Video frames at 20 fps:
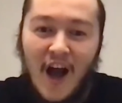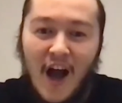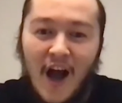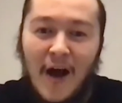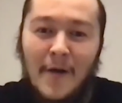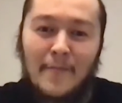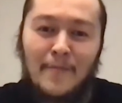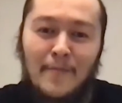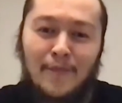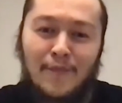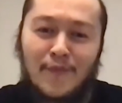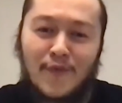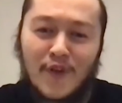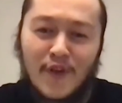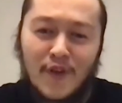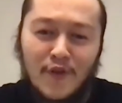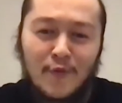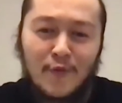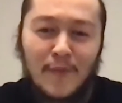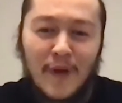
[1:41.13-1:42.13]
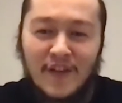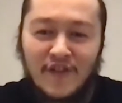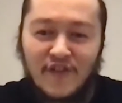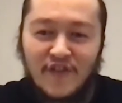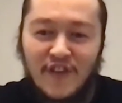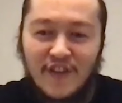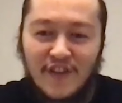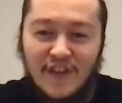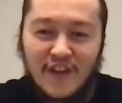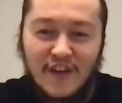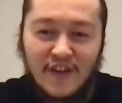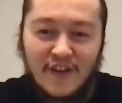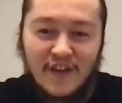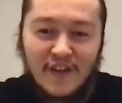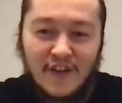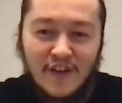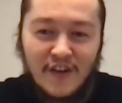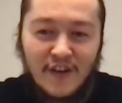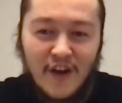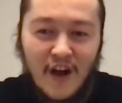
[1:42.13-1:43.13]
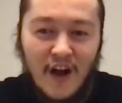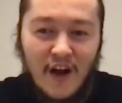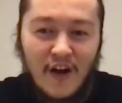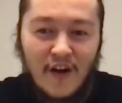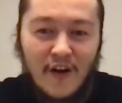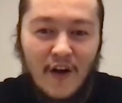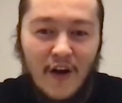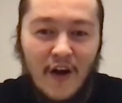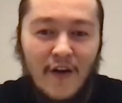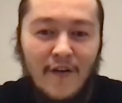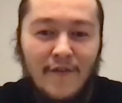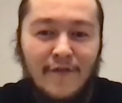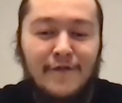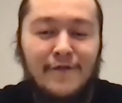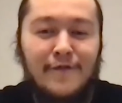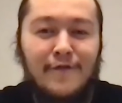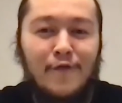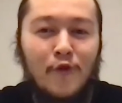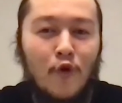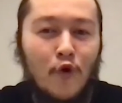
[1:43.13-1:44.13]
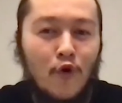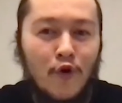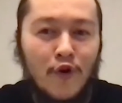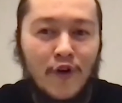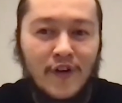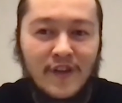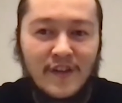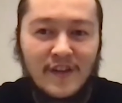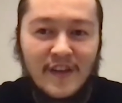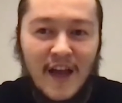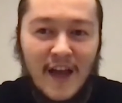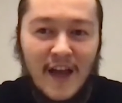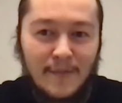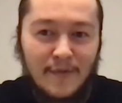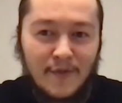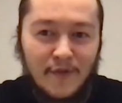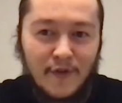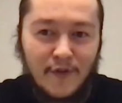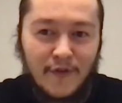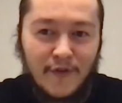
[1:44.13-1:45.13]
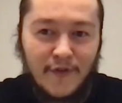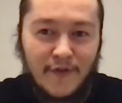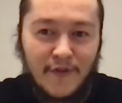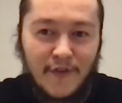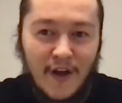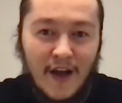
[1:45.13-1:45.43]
You mentioned that there are four types of